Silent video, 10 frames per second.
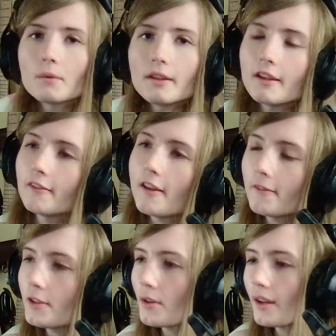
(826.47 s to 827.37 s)
If
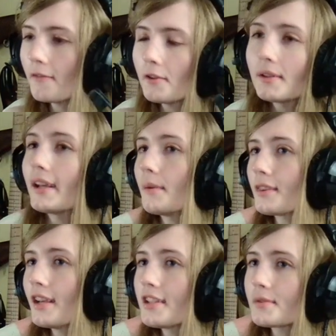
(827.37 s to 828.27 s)
you align
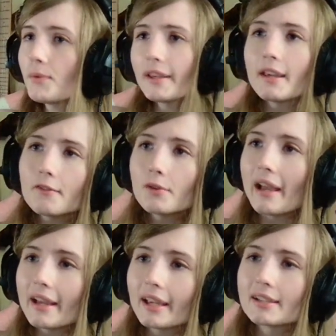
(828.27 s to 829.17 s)
with us, we give you
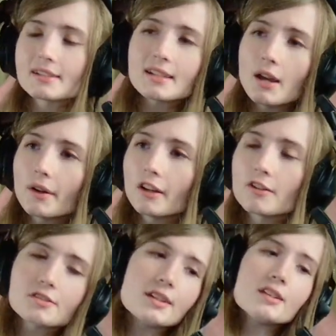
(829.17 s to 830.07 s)
AKs. That's how it
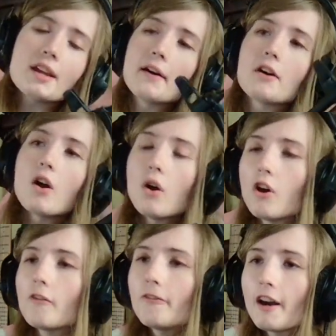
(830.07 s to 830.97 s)
goes. So then you have a
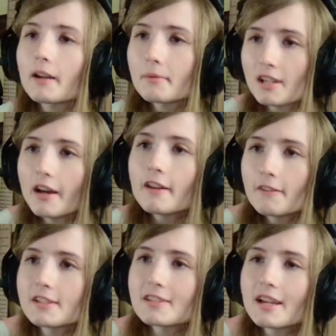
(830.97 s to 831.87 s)
whole fuck ton of
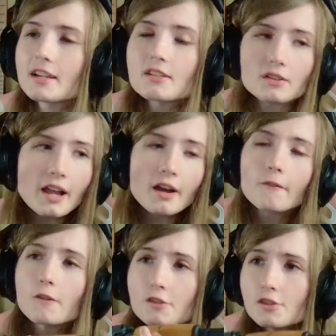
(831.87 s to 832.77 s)
these things around
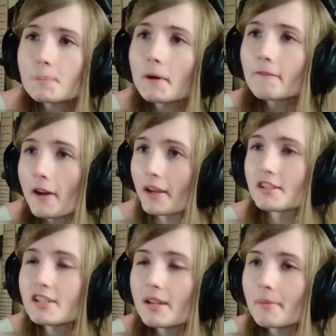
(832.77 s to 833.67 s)
for super fucking
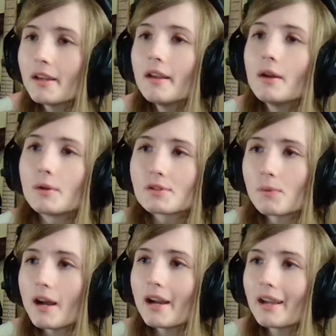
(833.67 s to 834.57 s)
cheap, which is
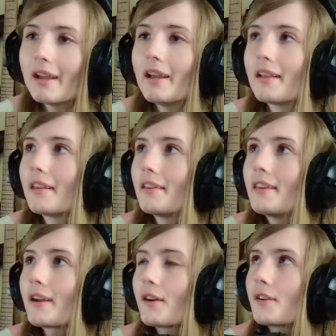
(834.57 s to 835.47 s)
why
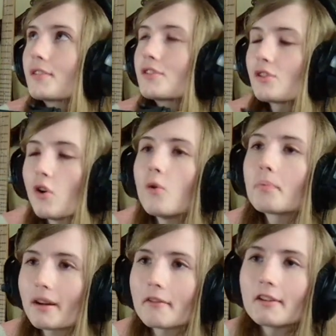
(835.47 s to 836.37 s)
they're so
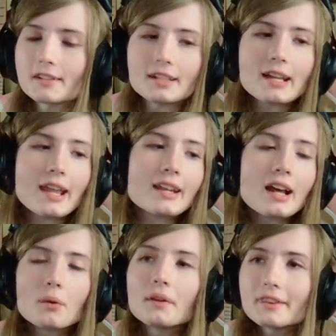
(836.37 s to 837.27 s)
prevalent today. And
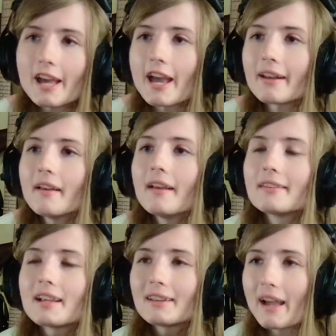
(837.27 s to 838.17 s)
not only that,
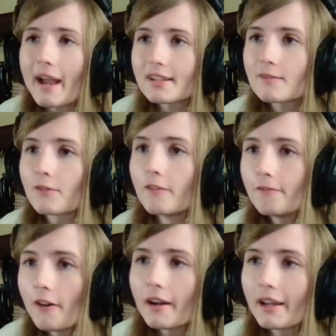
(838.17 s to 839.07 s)
they last for
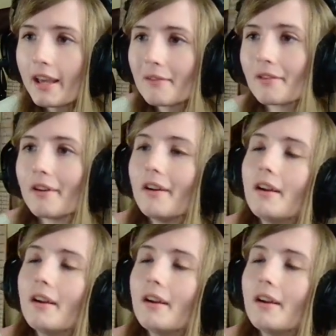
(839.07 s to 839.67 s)
fucking ever.